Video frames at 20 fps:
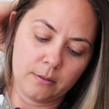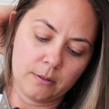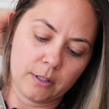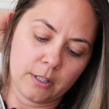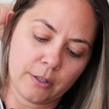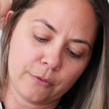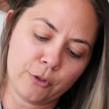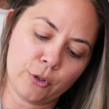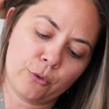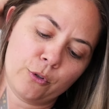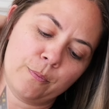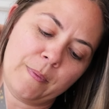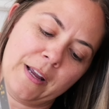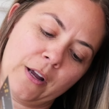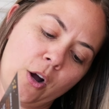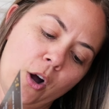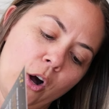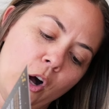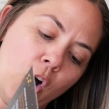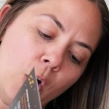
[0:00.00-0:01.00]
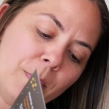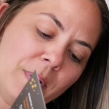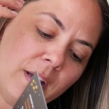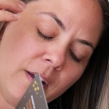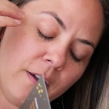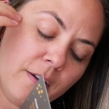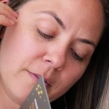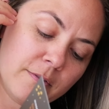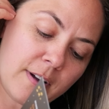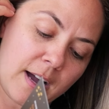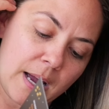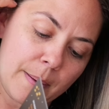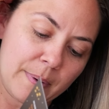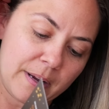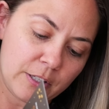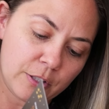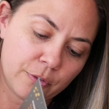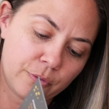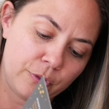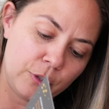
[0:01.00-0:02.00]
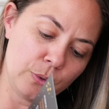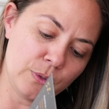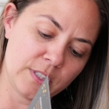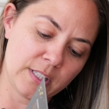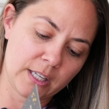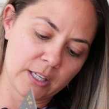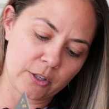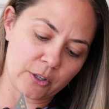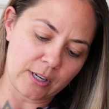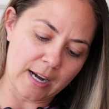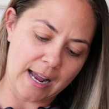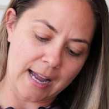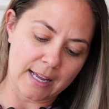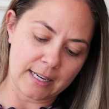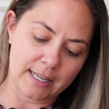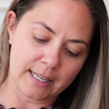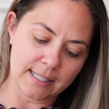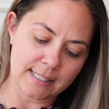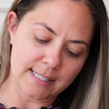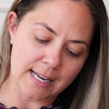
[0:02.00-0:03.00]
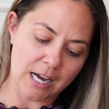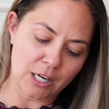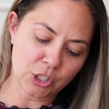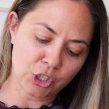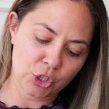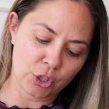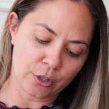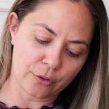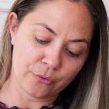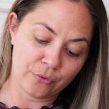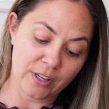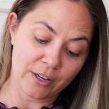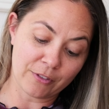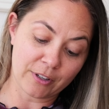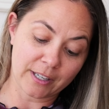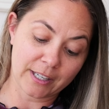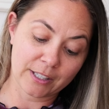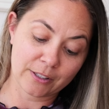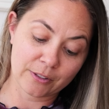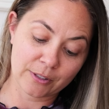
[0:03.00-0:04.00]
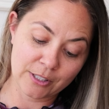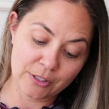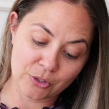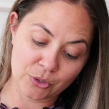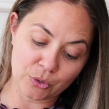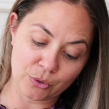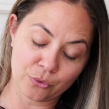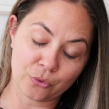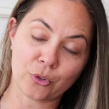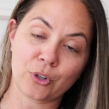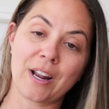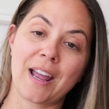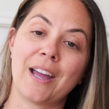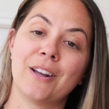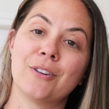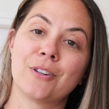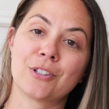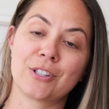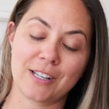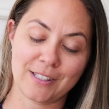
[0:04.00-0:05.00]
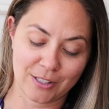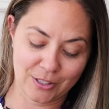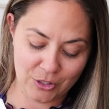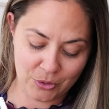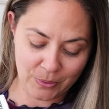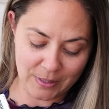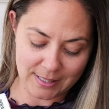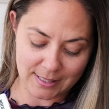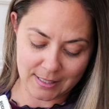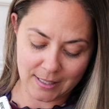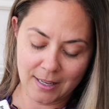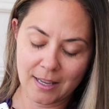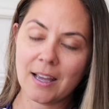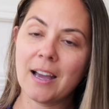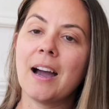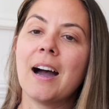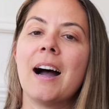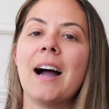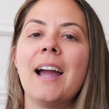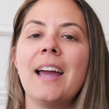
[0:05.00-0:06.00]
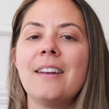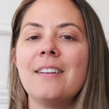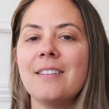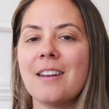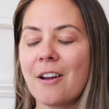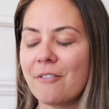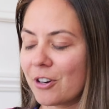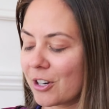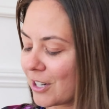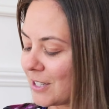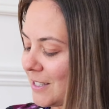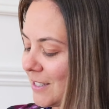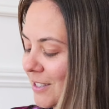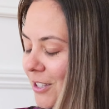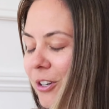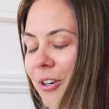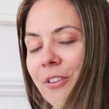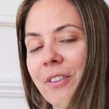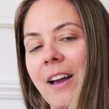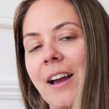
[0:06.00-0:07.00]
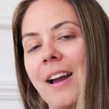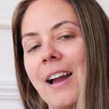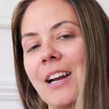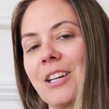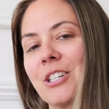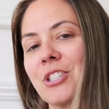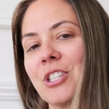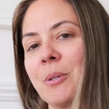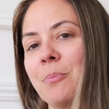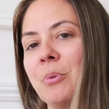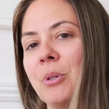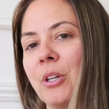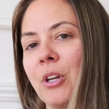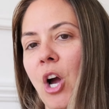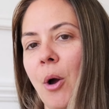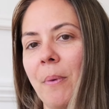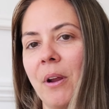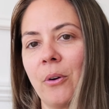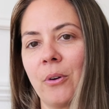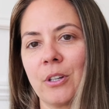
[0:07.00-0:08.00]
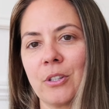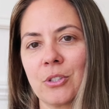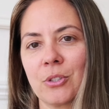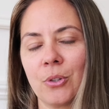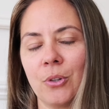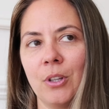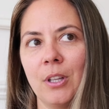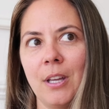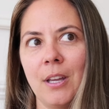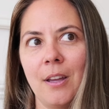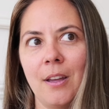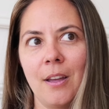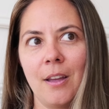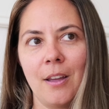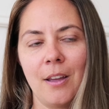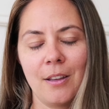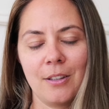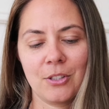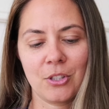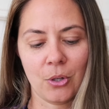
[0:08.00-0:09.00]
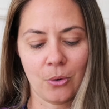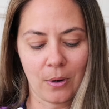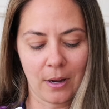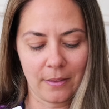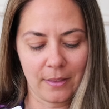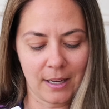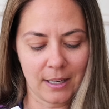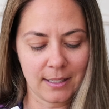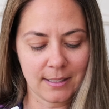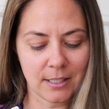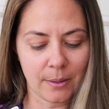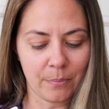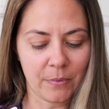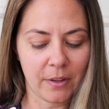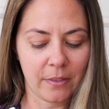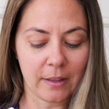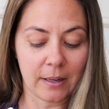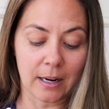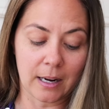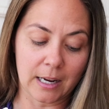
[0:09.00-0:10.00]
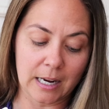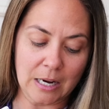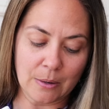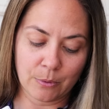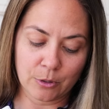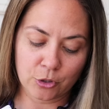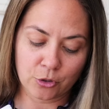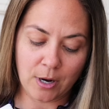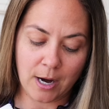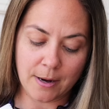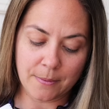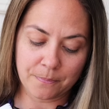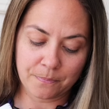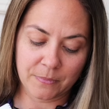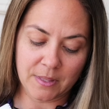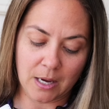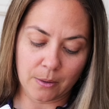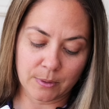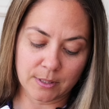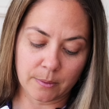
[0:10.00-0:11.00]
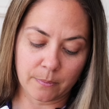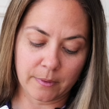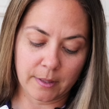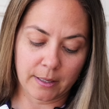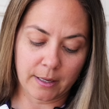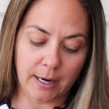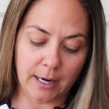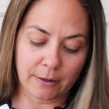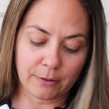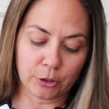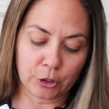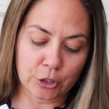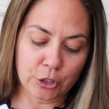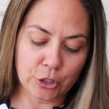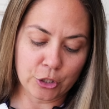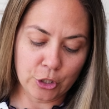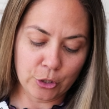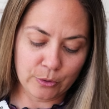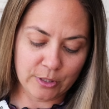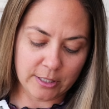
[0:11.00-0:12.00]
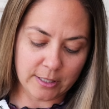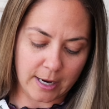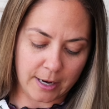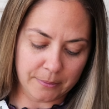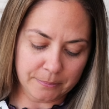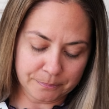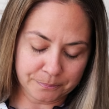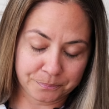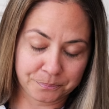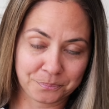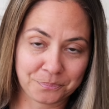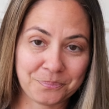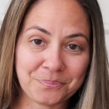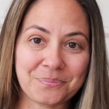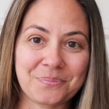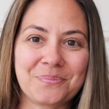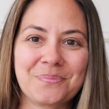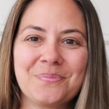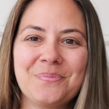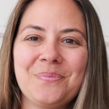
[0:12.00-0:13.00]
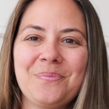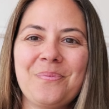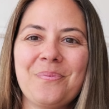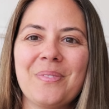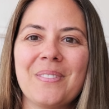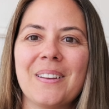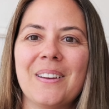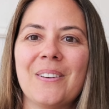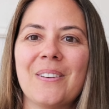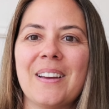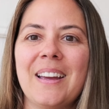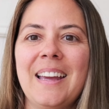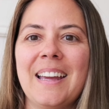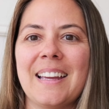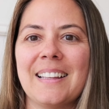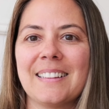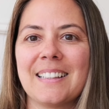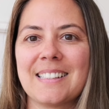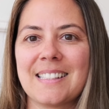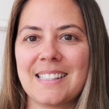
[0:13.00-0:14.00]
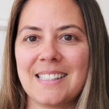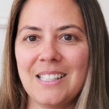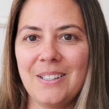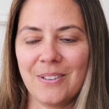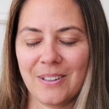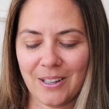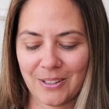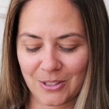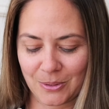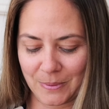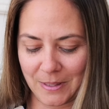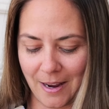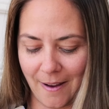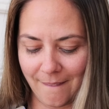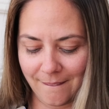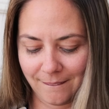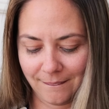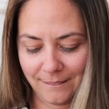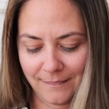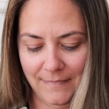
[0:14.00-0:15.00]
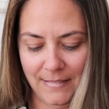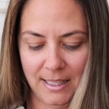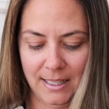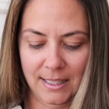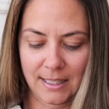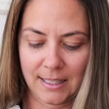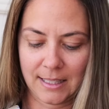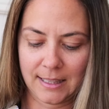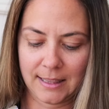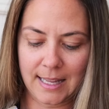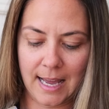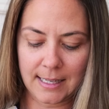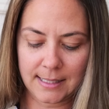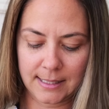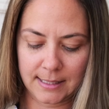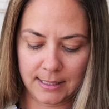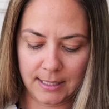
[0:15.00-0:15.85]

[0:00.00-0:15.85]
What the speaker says: Give your room a calming vibe by diffusing it or adding a dash to your favorite crystal for an energizing twist. I had never considered that, actually putting on my crystal. So that is something that I would try. That was something I learned new today. Okay, let's see what else we got. Last